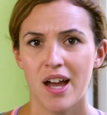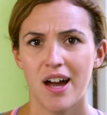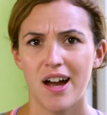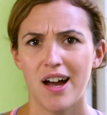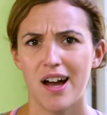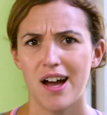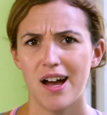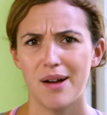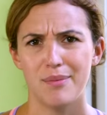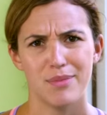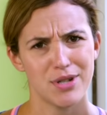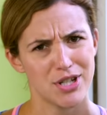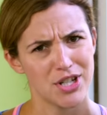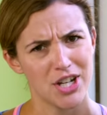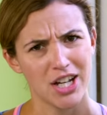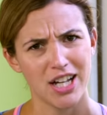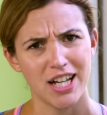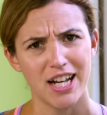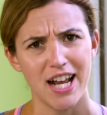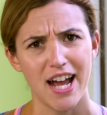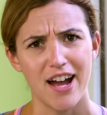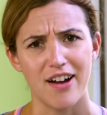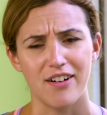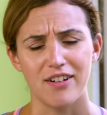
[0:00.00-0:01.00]
Um,
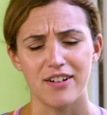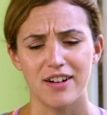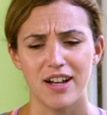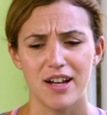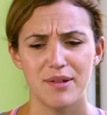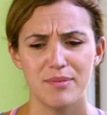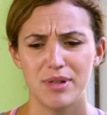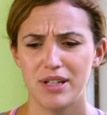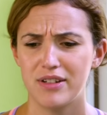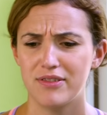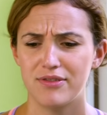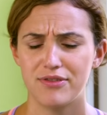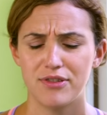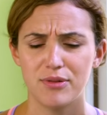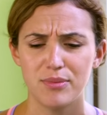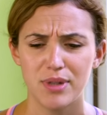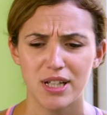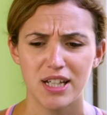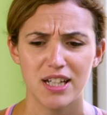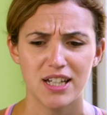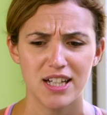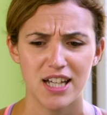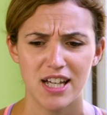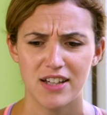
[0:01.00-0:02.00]
check it out. I mean, for
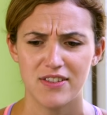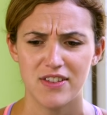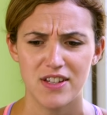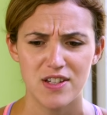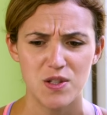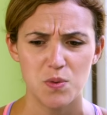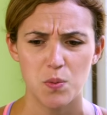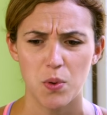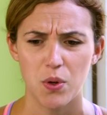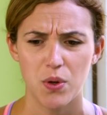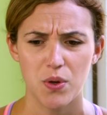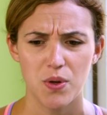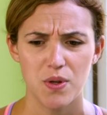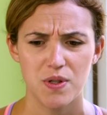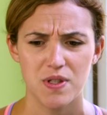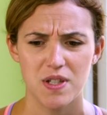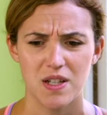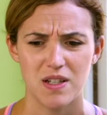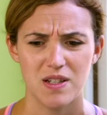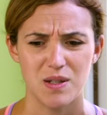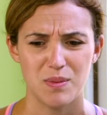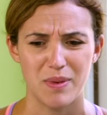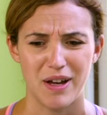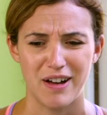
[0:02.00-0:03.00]
me, again, this pose
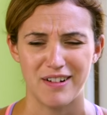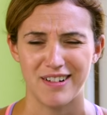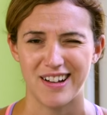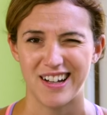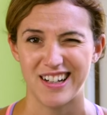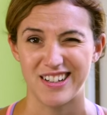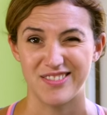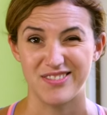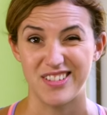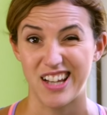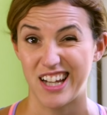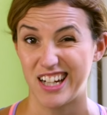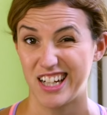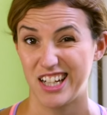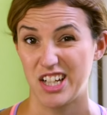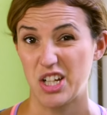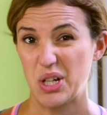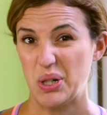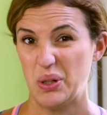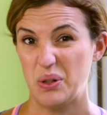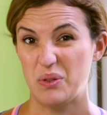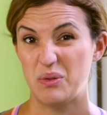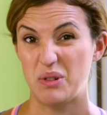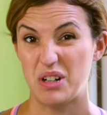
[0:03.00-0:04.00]
is about kind of letting
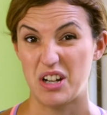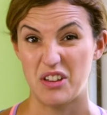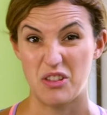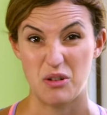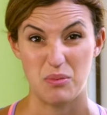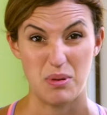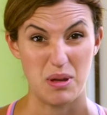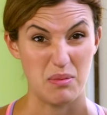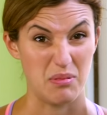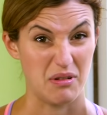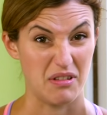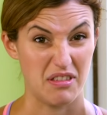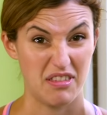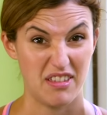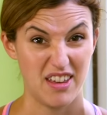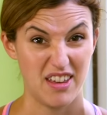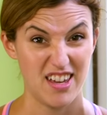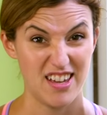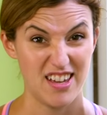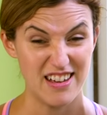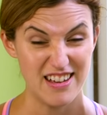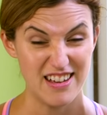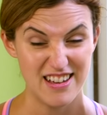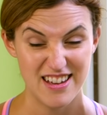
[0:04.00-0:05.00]
go of what other people
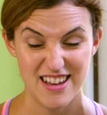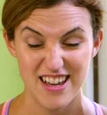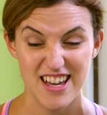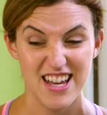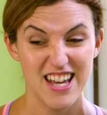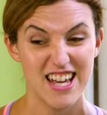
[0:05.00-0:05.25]
think.